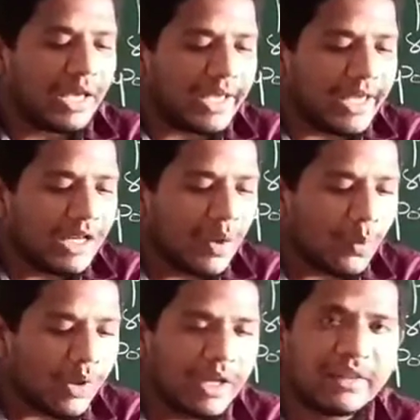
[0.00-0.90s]
area
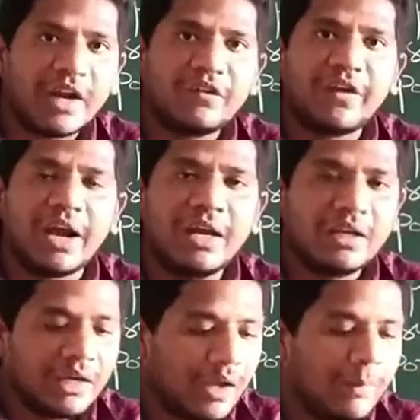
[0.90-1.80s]
where that felt
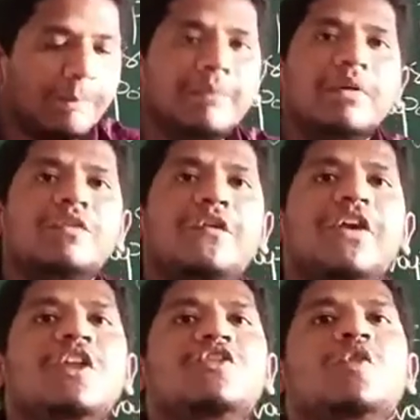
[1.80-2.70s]

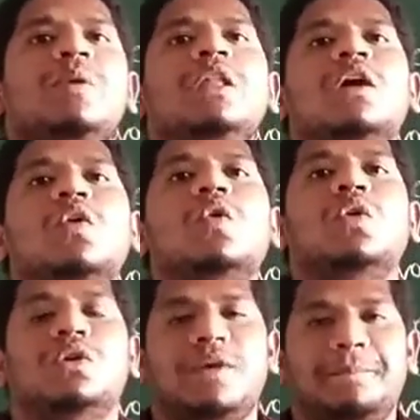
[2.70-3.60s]
feels to be the
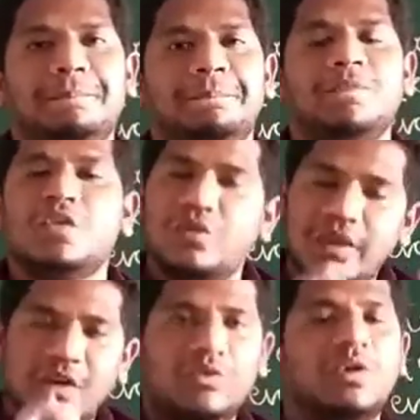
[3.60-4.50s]
cold. So
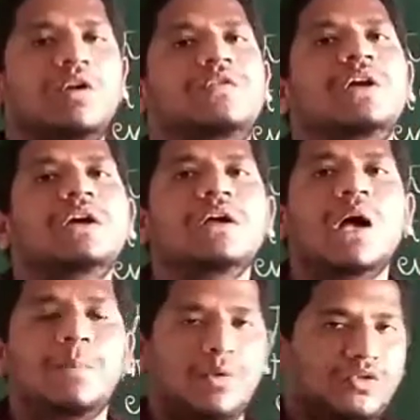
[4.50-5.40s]
that's one of
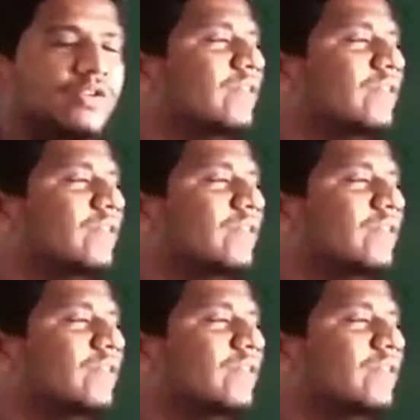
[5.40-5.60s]
the process